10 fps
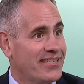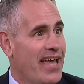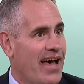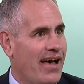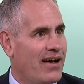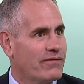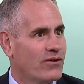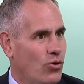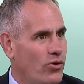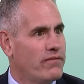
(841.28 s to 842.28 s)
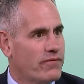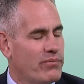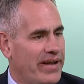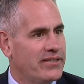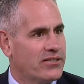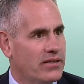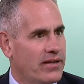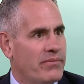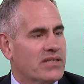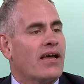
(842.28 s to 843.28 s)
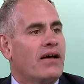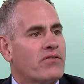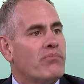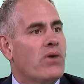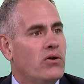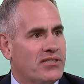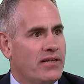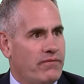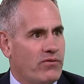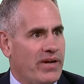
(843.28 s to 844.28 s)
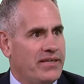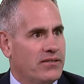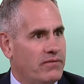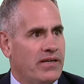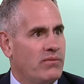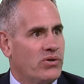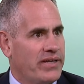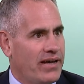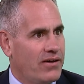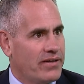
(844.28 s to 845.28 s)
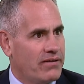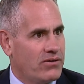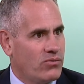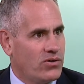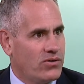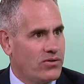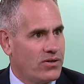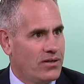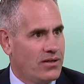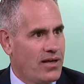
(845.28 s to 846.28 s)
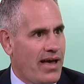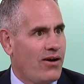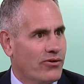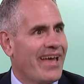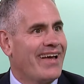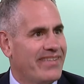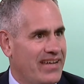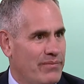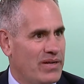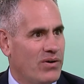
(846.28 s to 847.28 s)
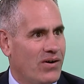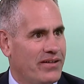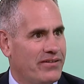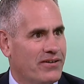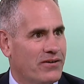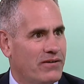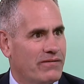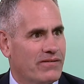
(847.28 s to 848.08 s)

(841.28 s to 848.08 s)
have, or information. They must have the most information of anybody out there in the world. How can they be behind the curve?